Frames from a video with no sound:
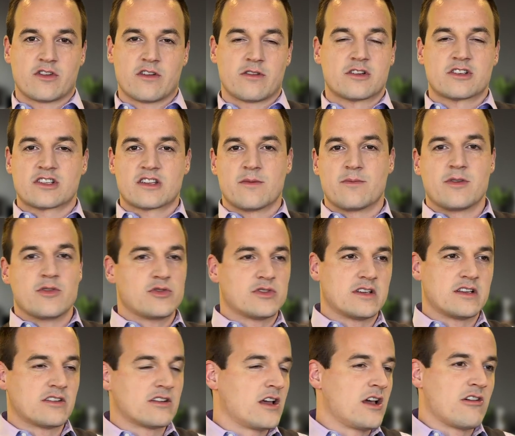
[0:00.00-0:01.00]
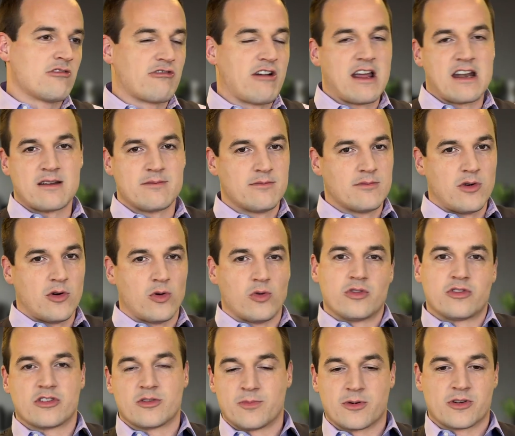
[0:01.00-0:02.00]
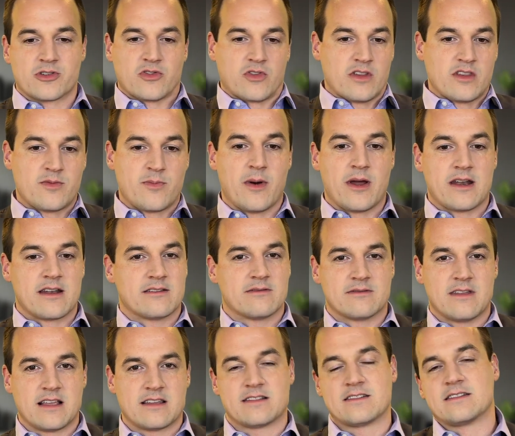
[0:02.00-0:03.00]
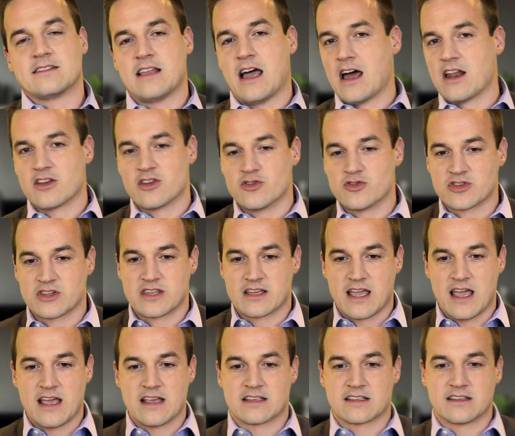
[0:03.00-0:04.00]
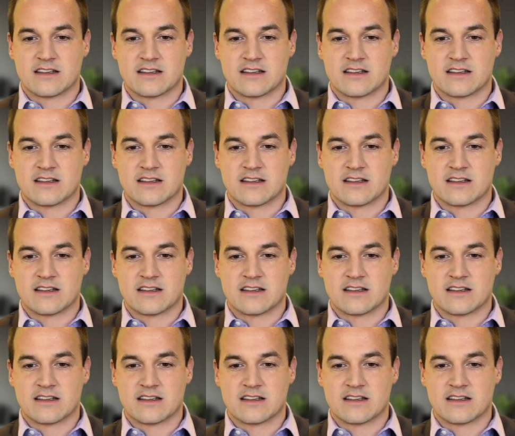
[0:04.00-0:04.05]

just abusing random older persons, but that's not usually the case.